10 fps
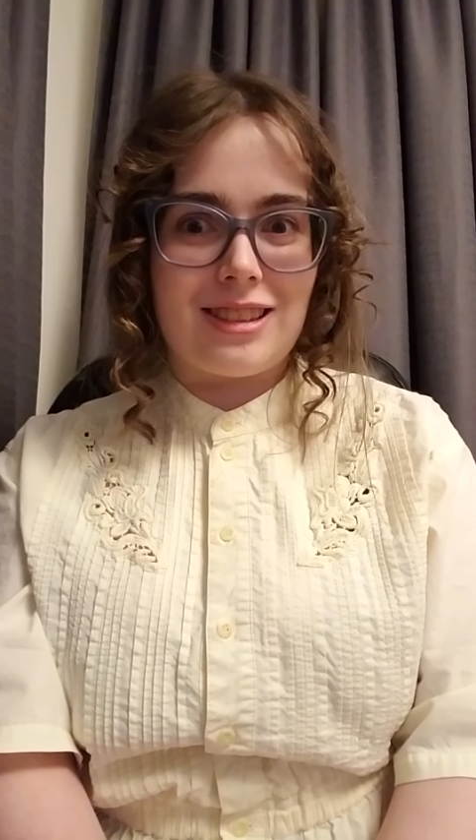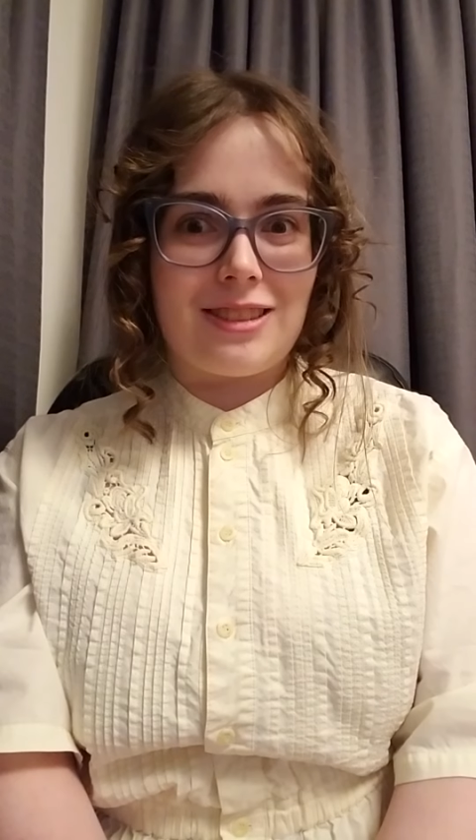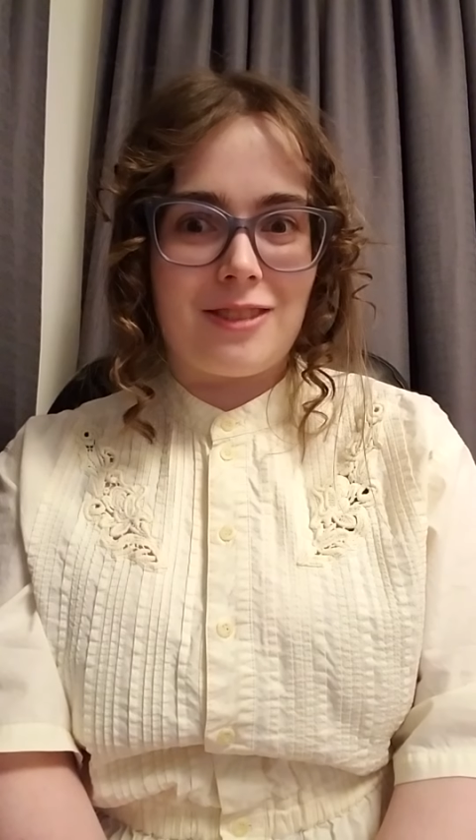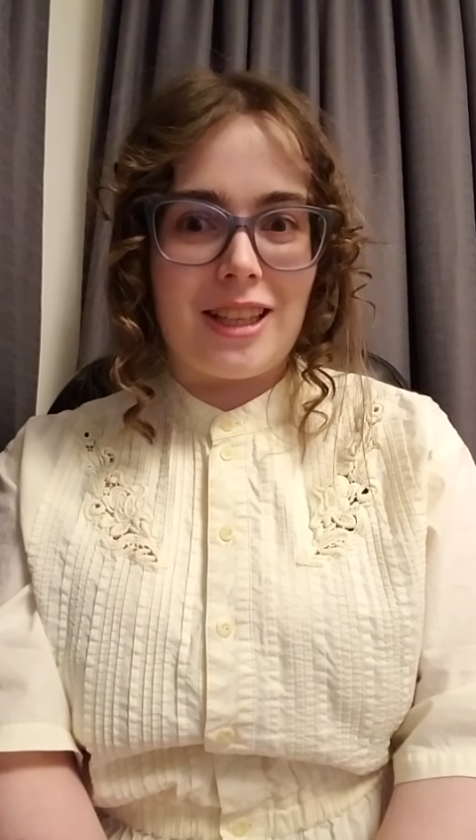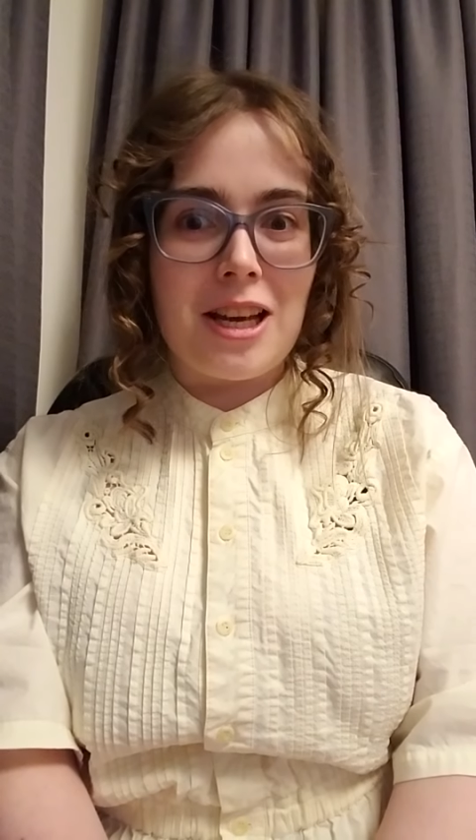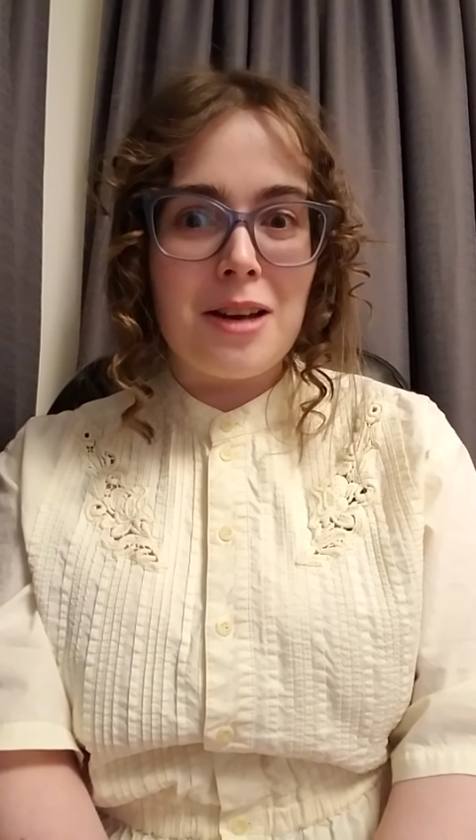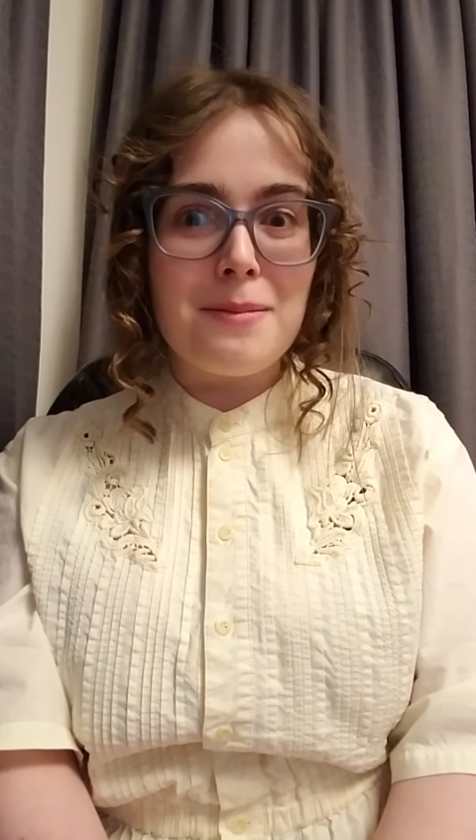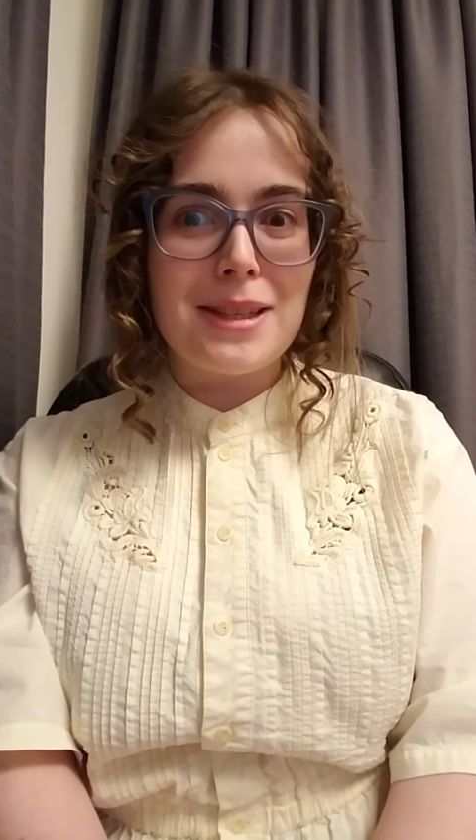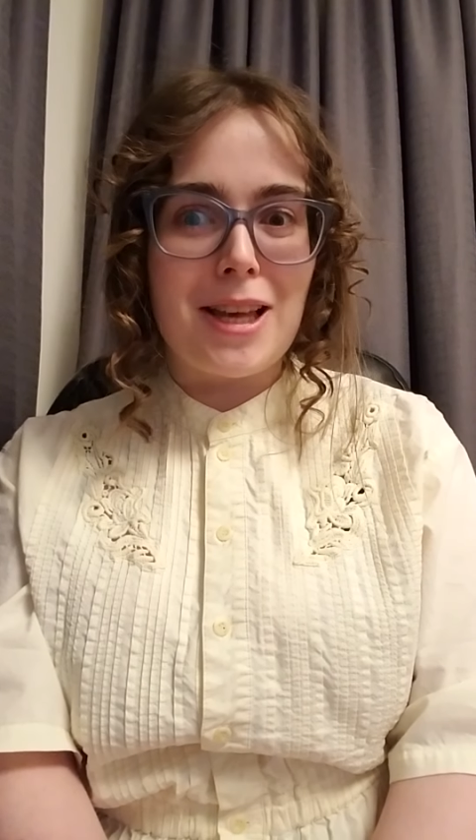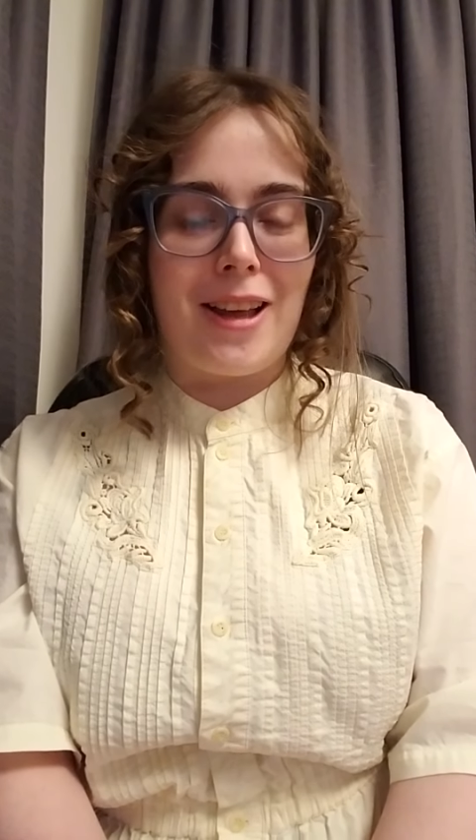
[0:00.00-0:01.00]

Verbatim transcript: comes